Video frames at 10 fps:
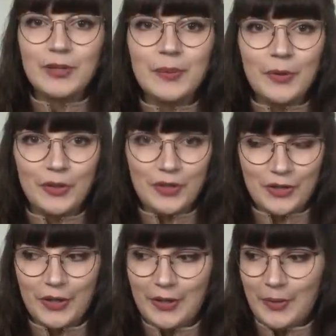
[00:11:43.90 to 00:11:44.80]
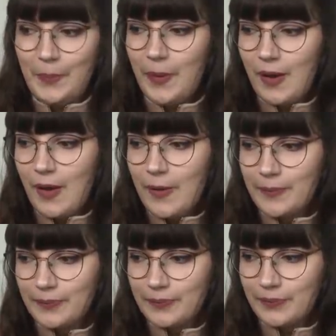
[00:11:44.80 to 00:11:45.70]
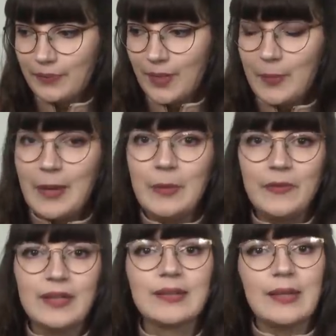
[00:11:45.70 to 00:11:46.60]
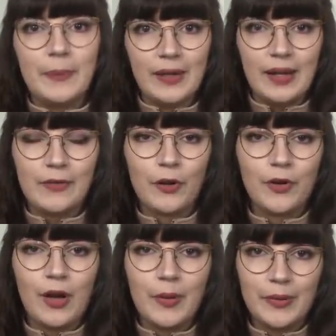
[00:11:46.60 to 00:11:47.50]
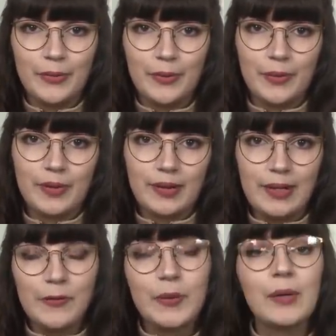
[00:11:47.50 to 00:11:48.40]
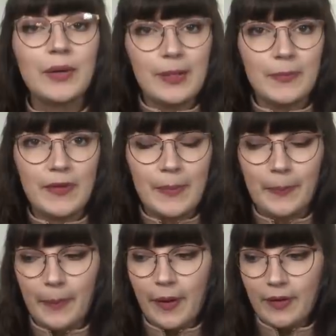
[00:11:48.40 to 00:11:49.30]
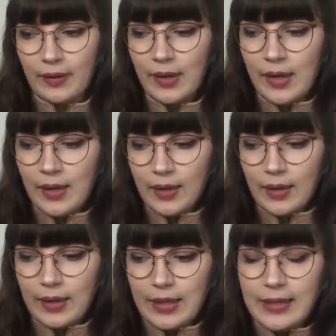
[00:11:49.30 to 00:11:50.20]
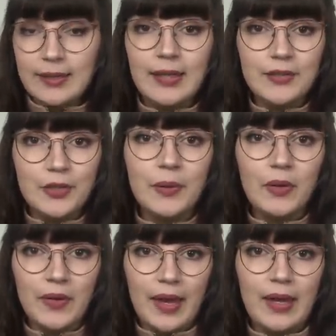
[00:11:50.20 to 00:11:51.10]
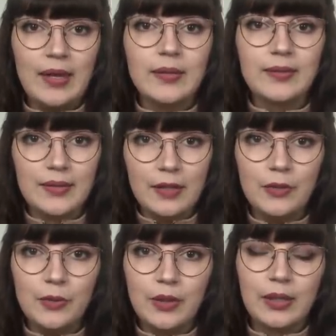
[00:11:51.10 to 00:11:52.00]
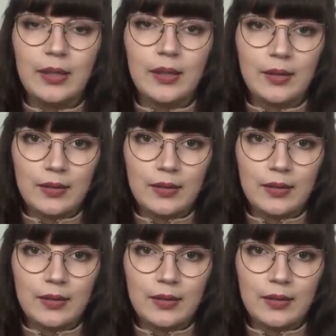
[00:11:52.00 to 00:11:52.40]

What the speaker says: So I'm not going to show you, but maybe if he's sleeping later on I will give you a little clip of him. But he's doing okay. He's still